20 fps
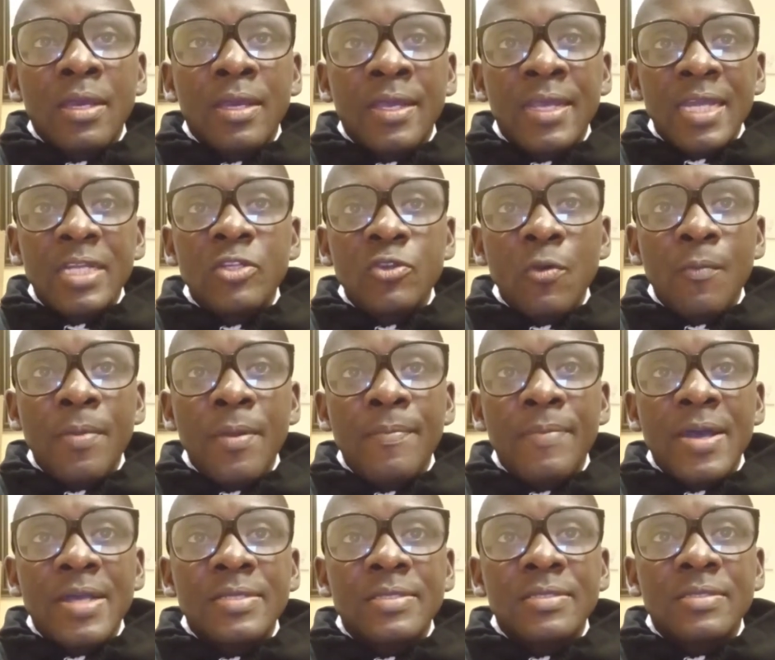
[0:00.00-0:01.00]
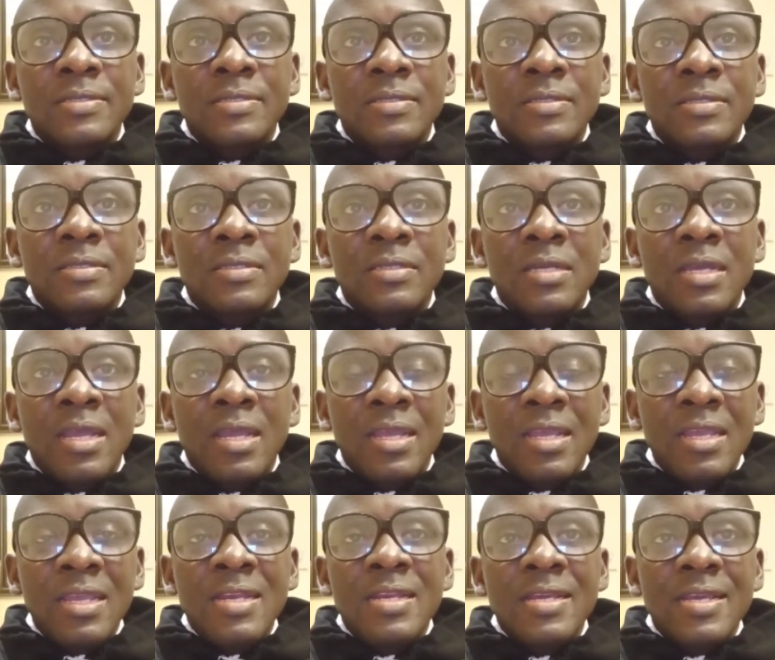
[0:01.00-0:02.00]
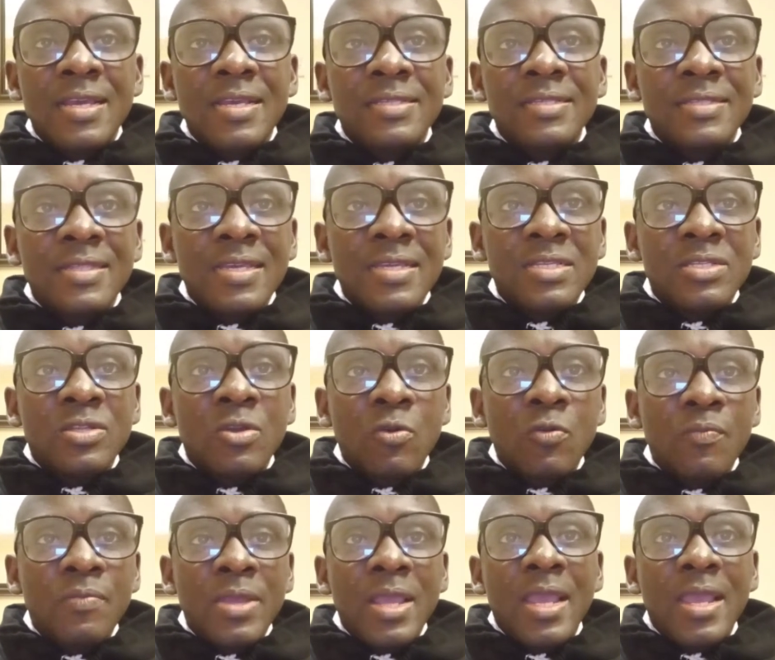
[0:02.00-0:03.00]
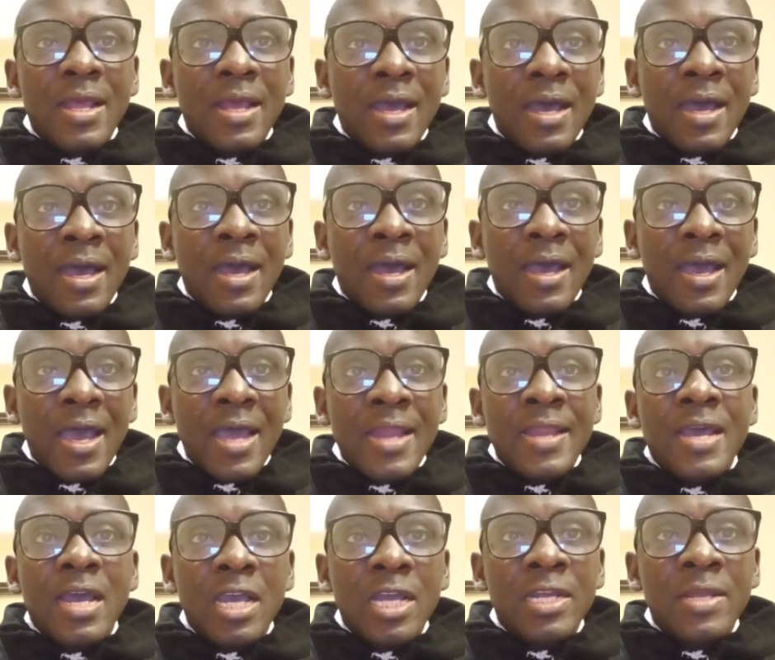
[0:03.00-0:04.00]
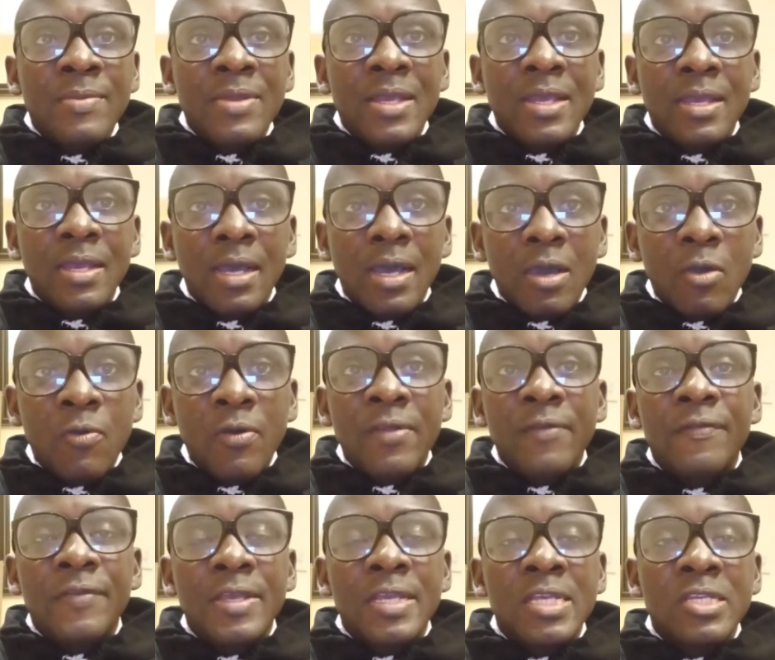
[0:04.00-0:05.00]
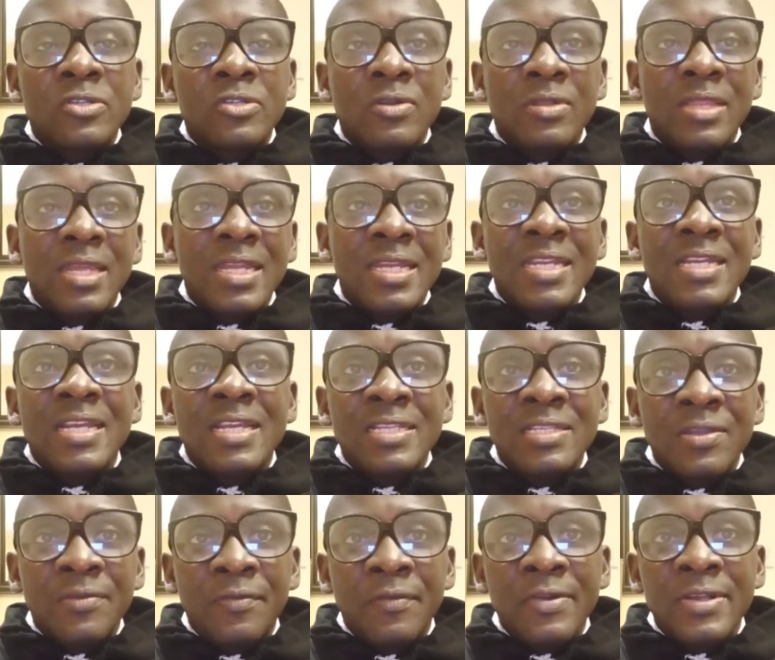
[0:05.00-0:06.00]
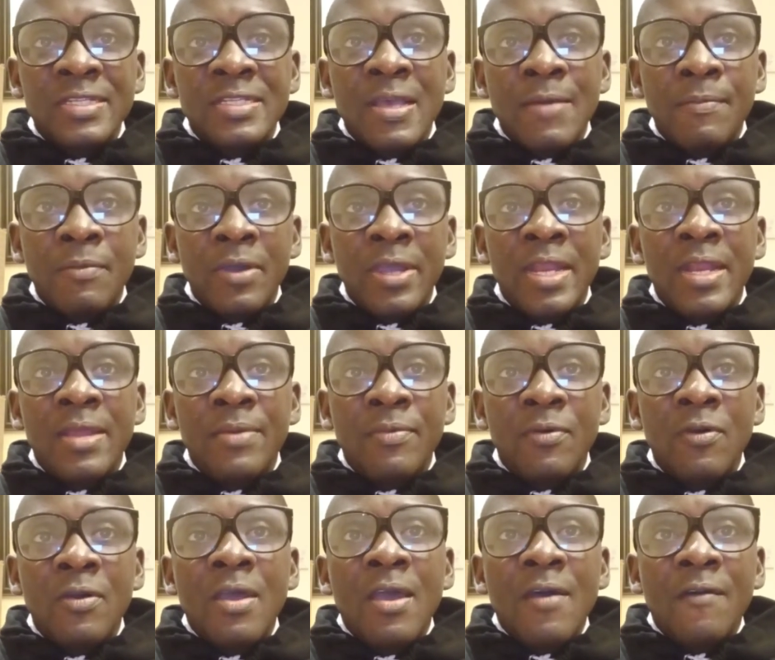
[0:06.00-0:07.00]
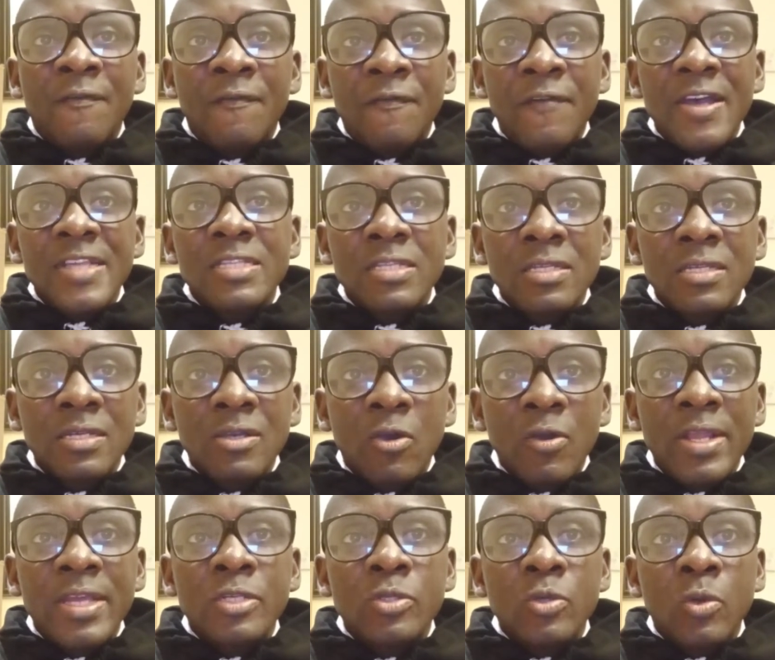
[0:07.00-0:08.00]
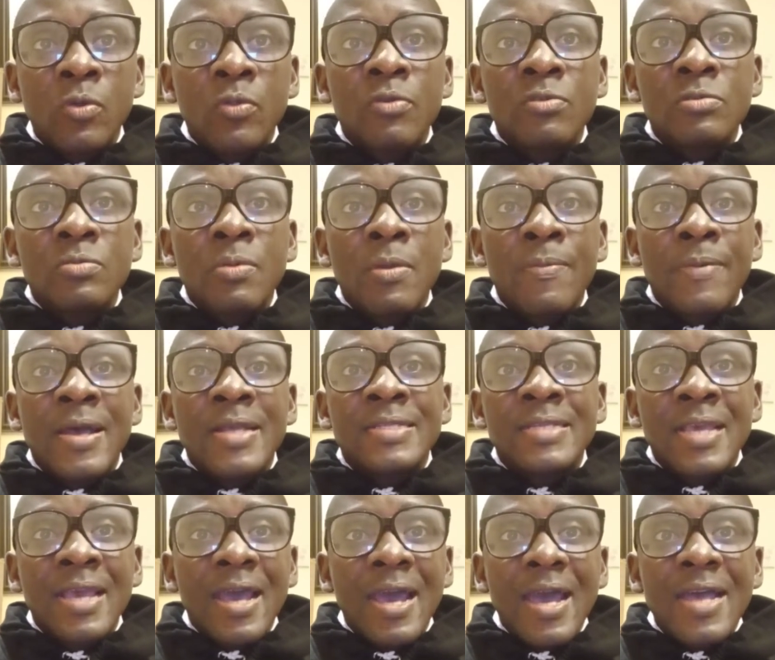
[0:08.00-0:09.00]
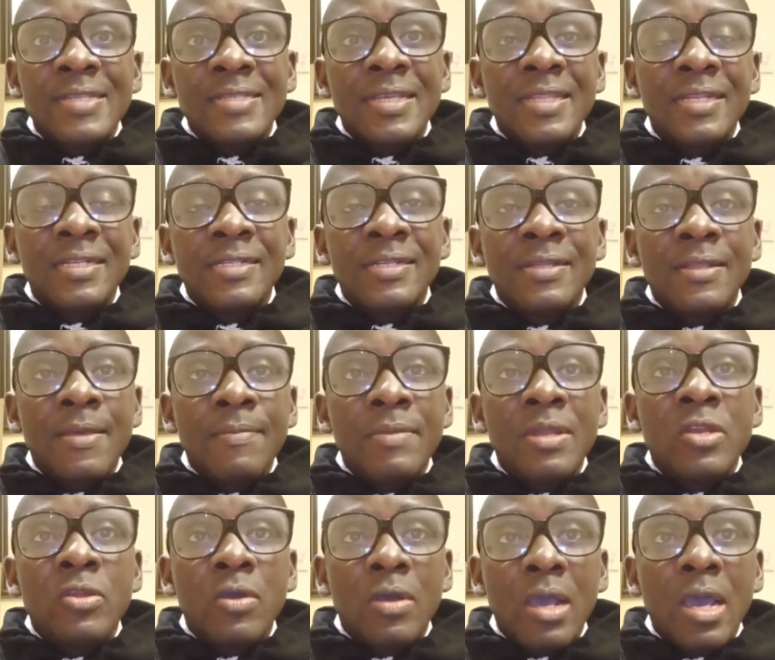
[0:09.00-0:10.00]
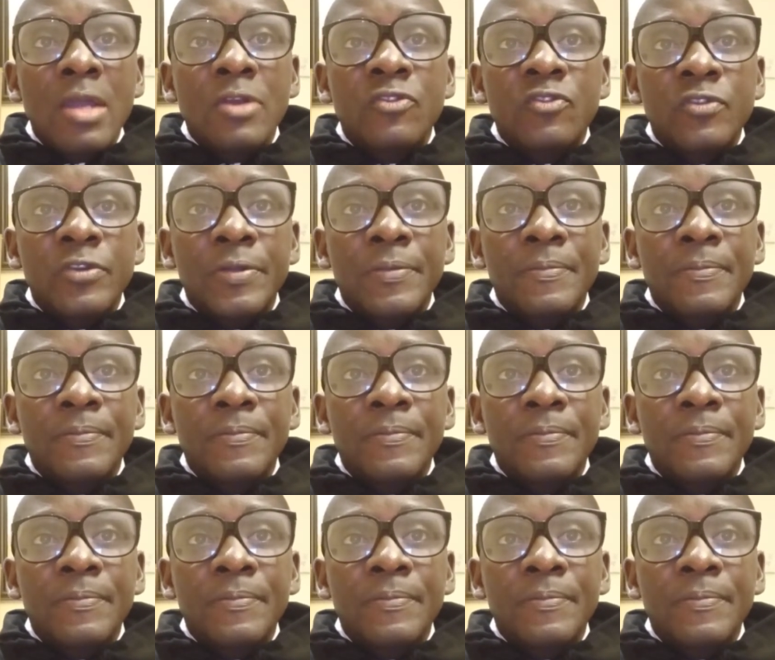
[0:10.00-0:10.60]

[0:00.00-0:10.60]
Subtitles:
Get your papers. In case there will be an academic qualification they need, let's say, for example, A-level. First, collect all those papers. Assert it to them in your country.